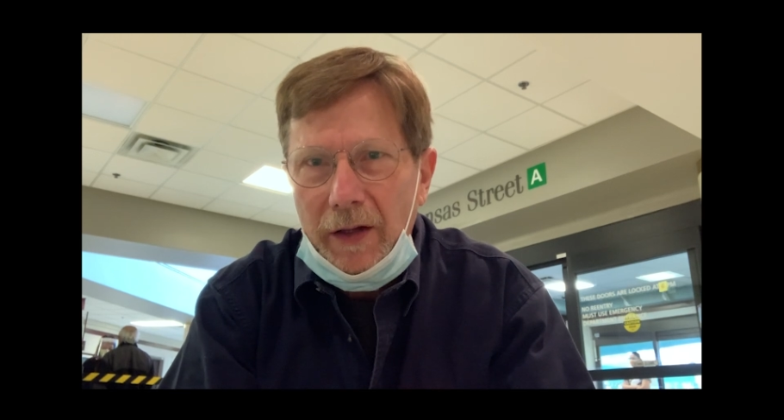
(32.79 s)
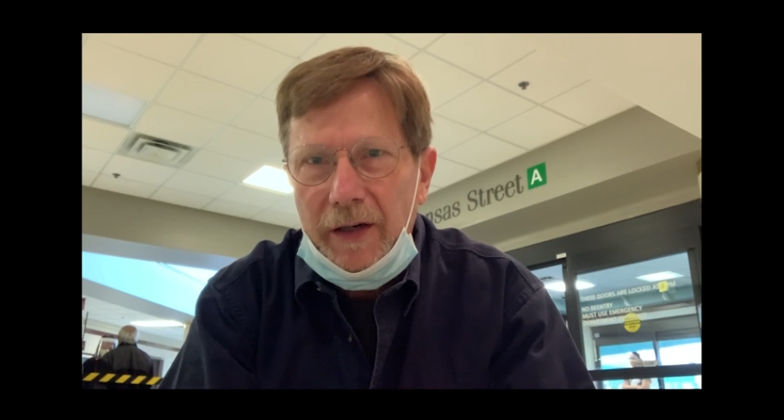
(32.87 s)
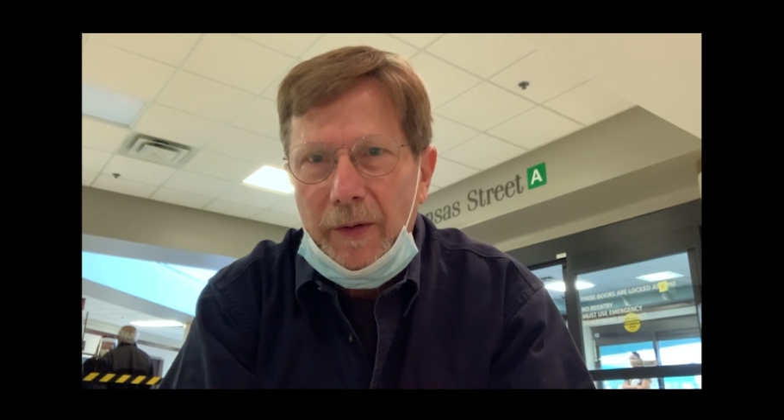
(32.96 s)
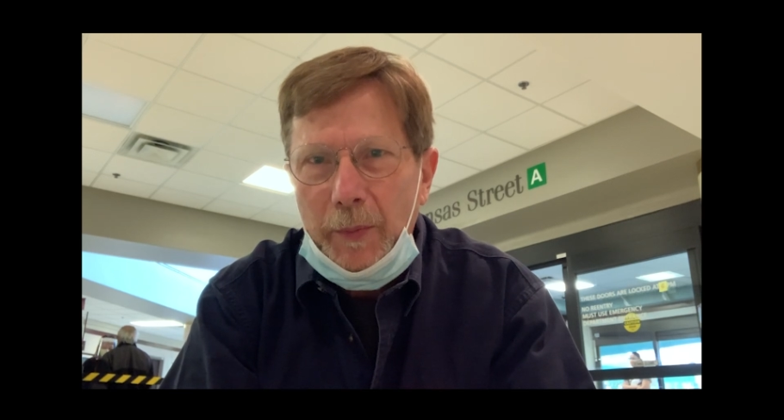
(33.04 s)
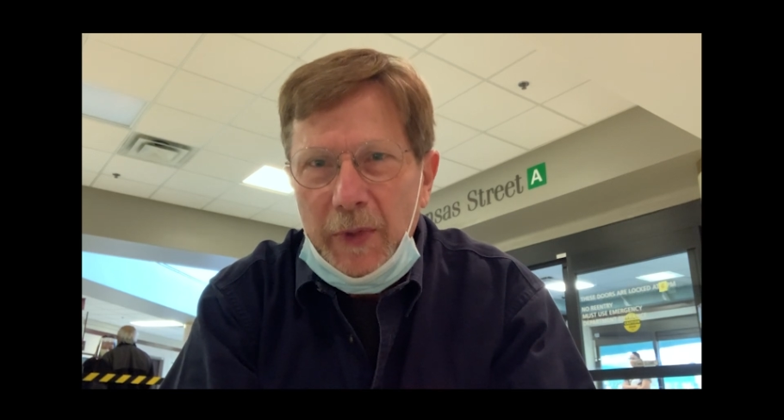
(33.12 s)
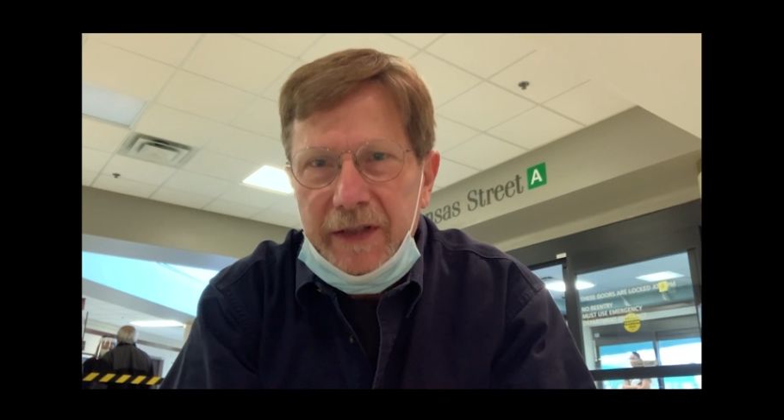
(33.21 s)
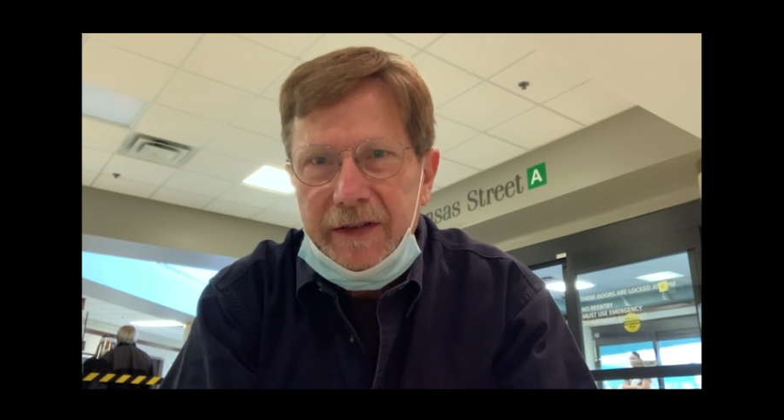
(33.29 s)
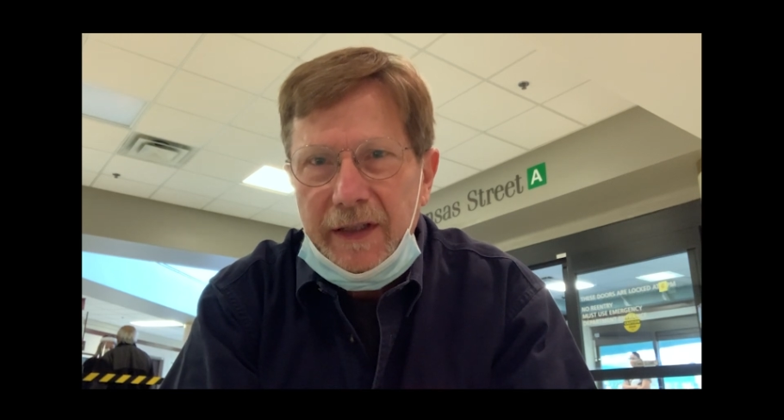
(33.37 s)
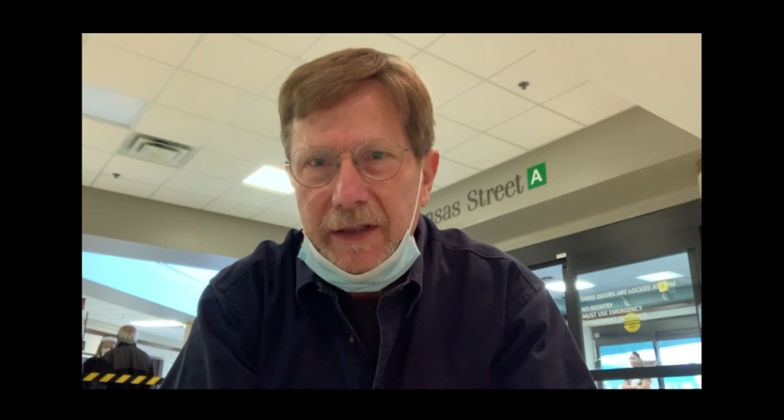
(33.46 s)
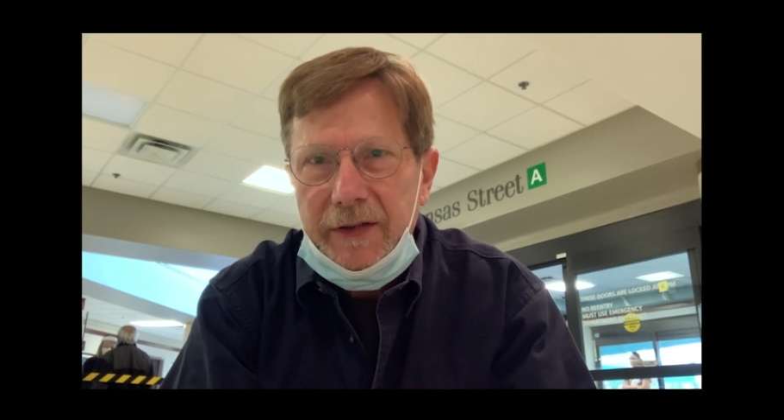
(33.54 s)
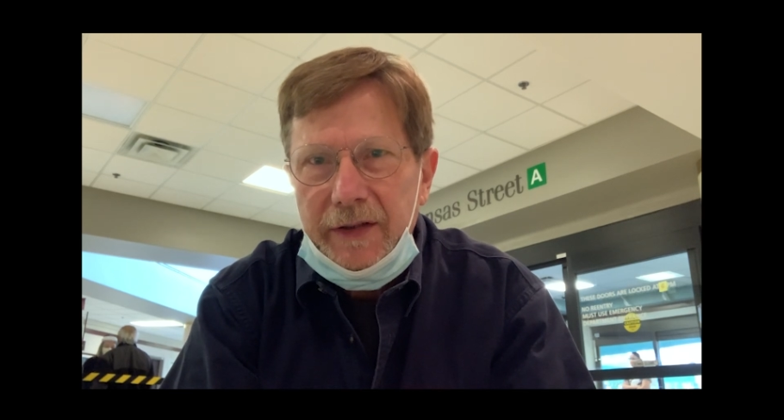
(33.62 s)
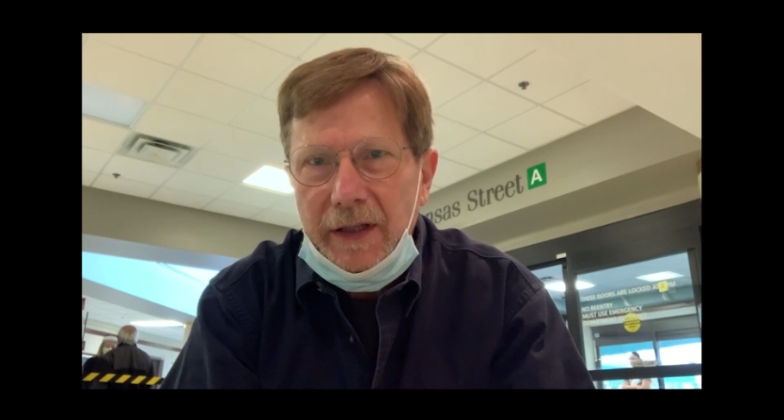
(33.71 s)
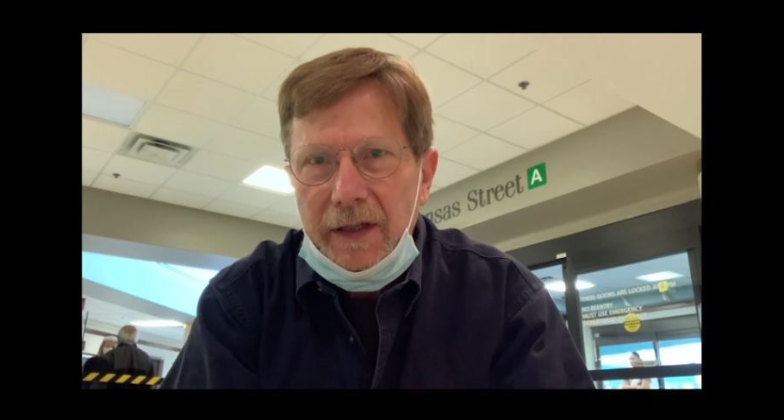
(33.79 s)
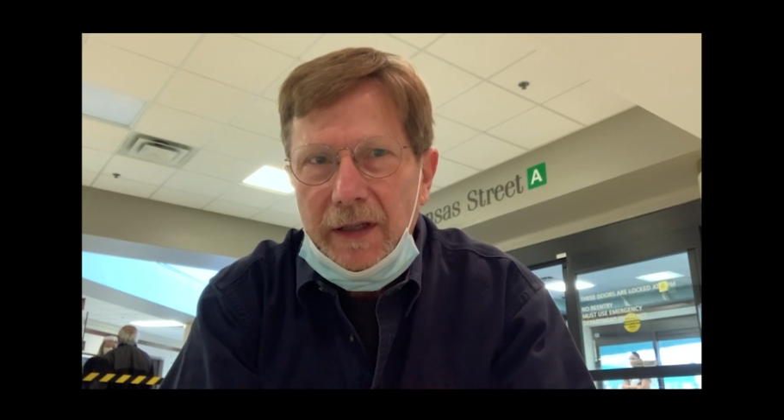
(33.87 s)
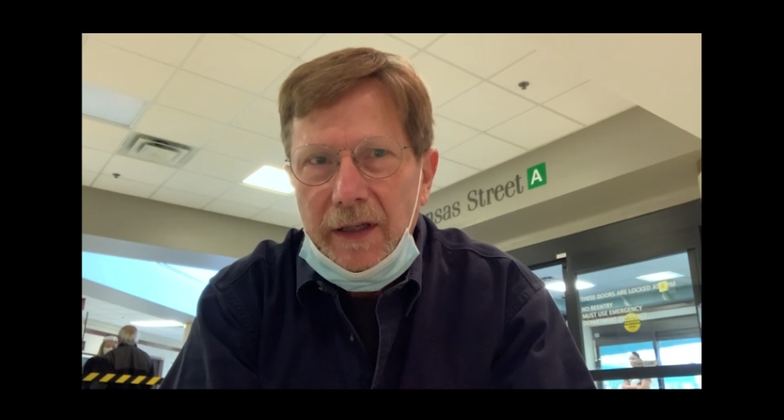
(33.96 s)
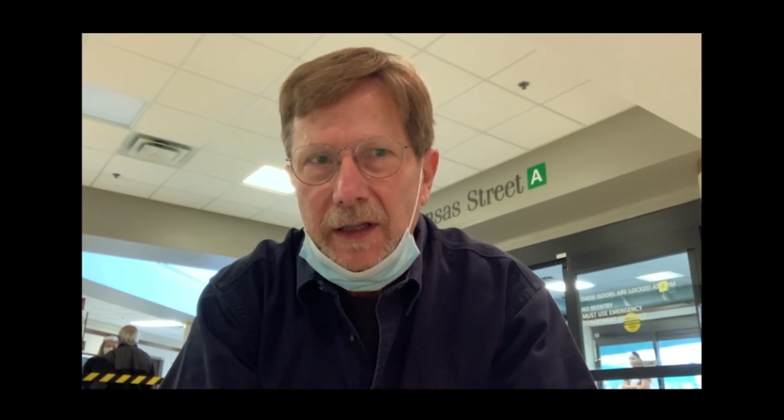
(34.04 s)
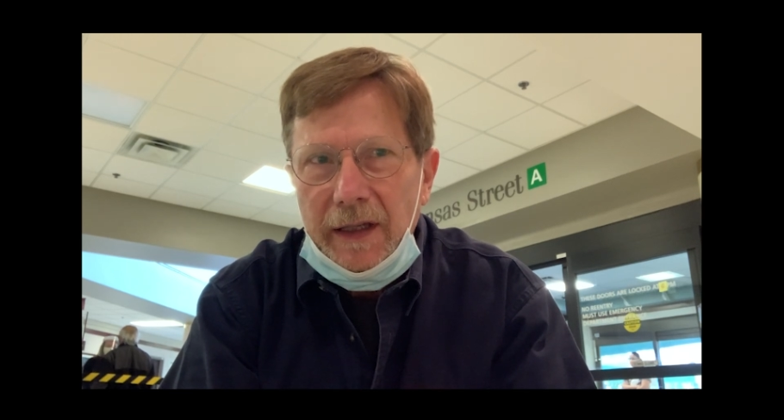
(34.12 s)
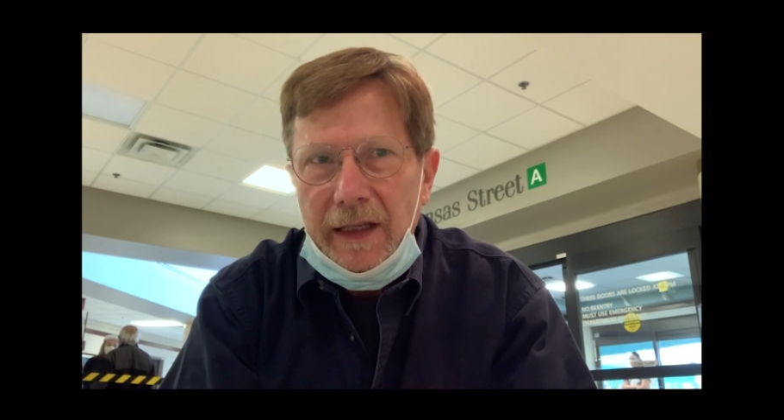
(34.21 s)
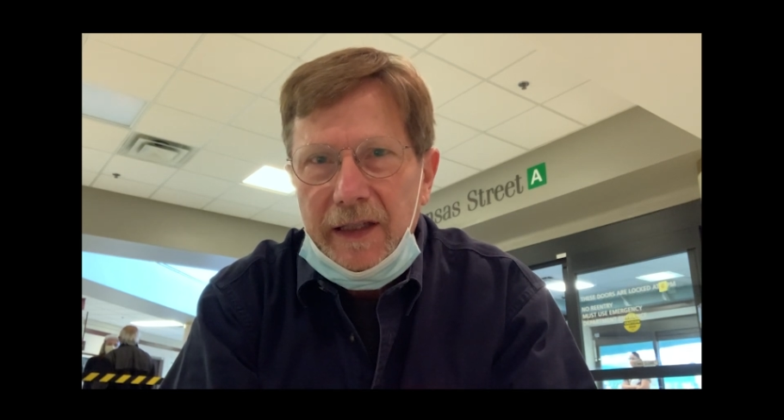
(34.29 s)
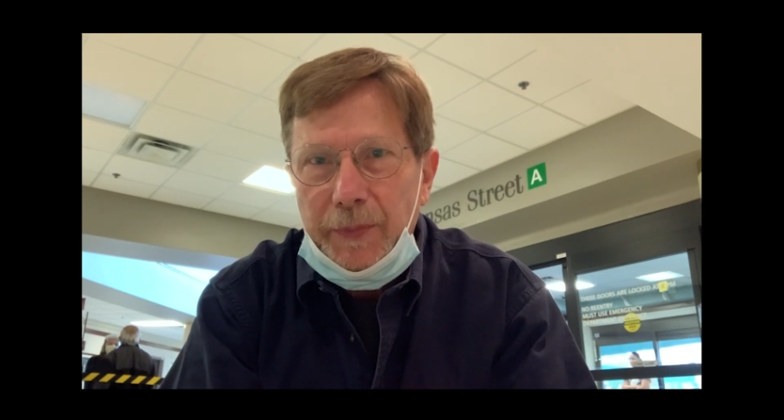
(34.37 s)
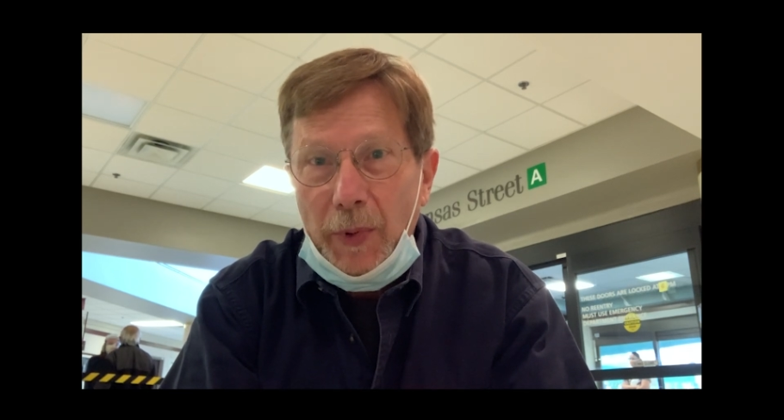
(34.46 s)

on a business is